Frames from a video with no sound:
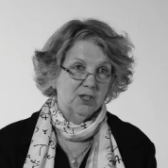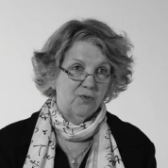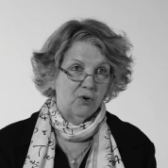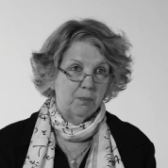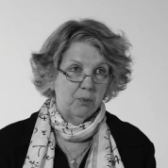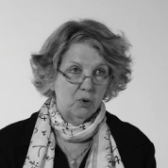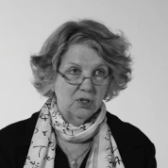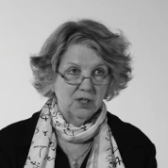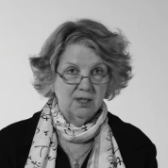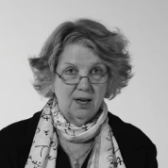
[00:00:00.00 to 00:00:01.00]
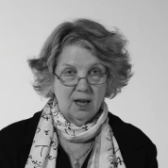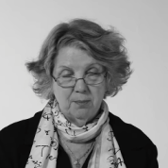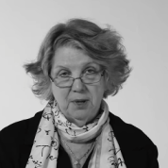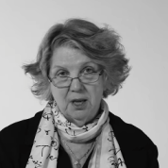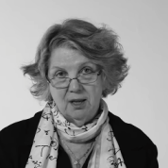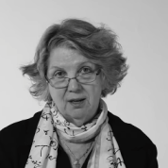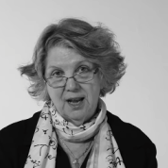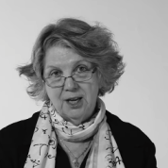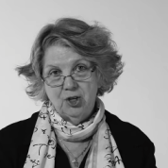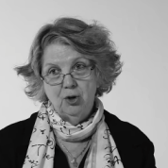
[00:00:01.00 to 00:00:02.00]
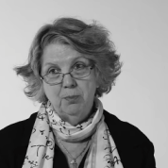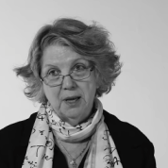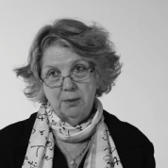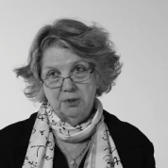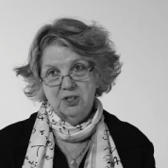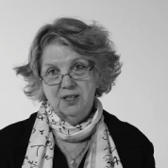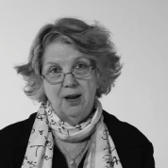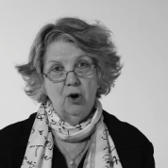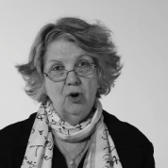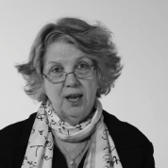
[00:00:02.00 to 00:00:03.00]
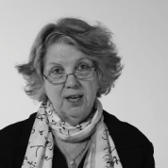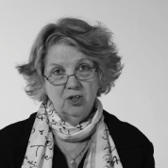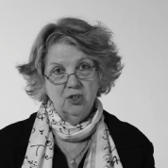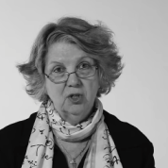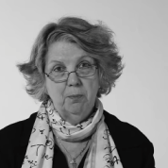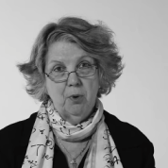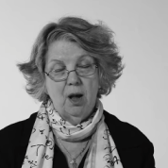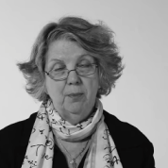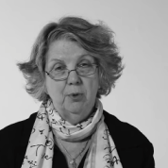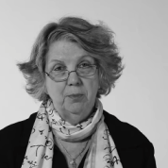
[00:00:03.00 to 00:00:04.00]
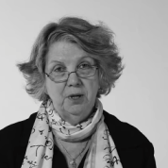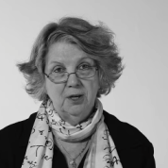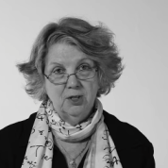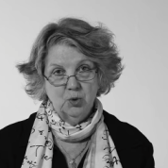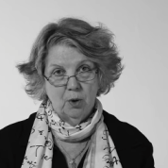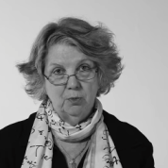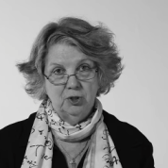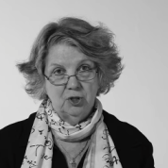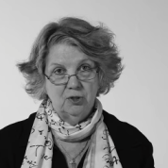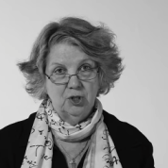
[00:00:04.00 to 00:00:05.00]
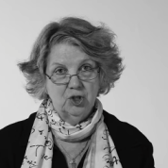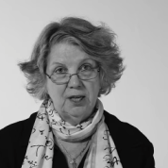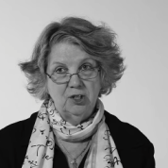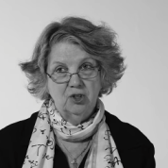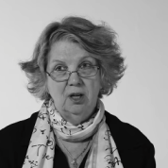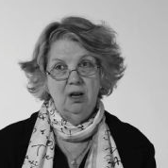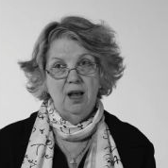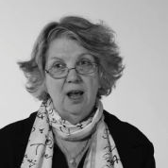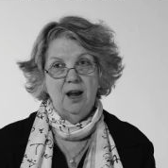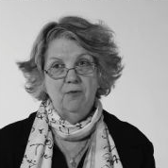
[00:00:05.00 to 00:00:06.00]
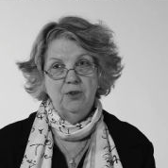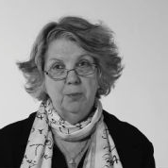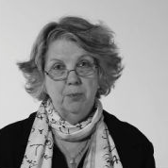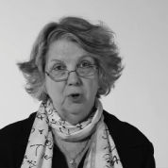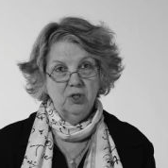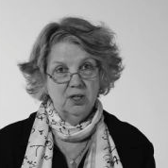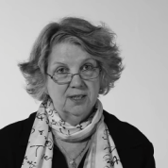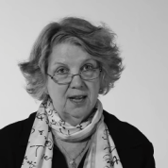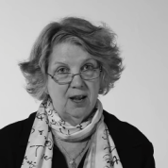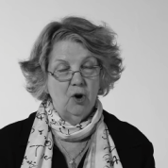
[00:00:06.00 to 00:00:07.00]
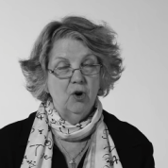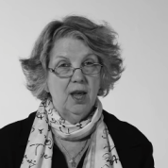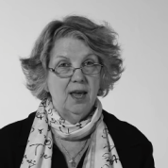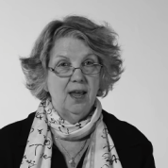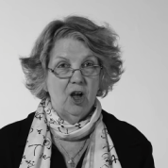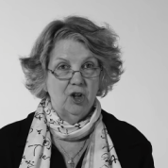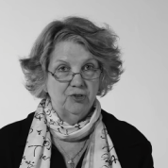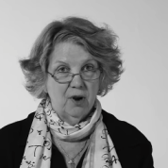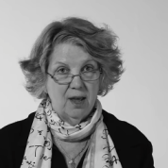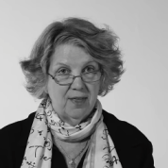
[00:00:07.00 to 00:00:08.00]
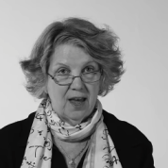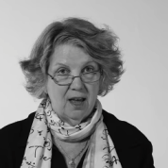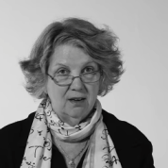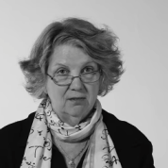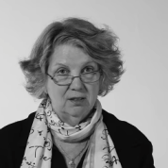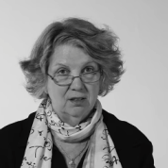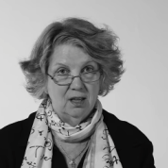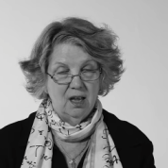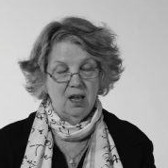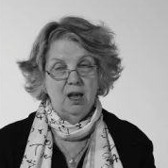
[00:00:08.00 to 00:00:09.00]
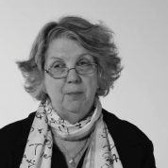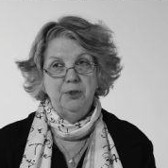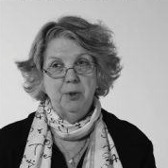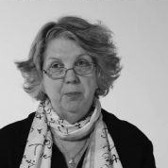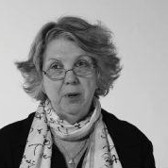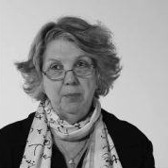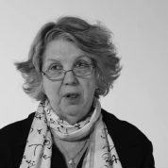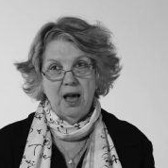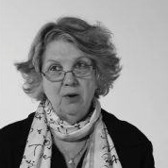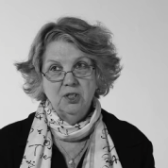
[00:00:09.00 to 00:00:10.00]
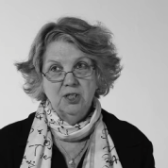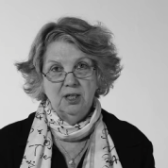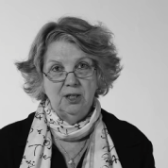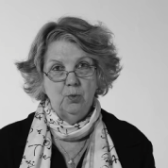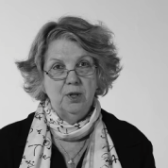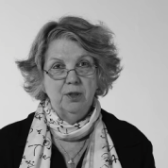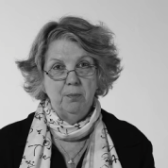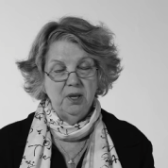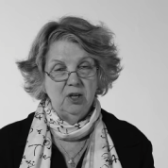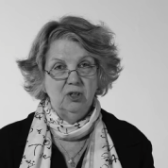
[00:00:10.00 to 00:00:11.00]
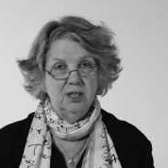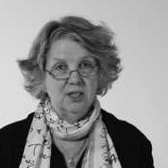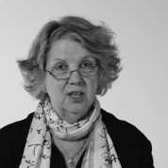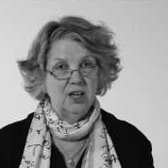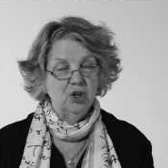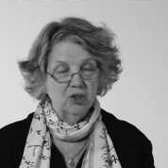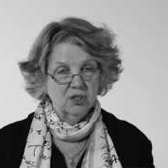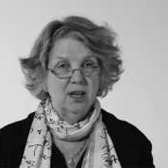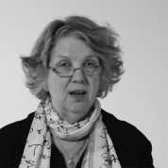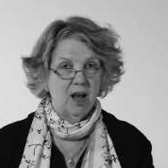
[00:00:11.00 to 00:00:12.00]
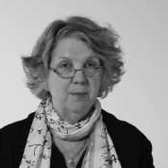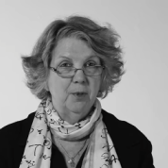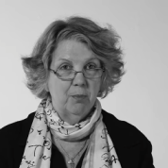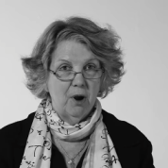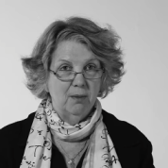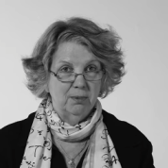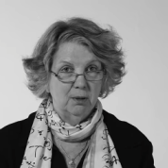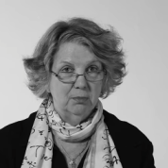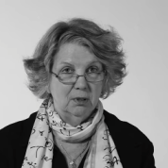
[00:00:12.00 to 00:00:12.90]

is for a person to come in and you be able to say, okay, here's the problem and here's what we'll do to change it. And for the person to say, okay, I'll try that. But the people I was dealing with immediately said, you're saying I'm the problem.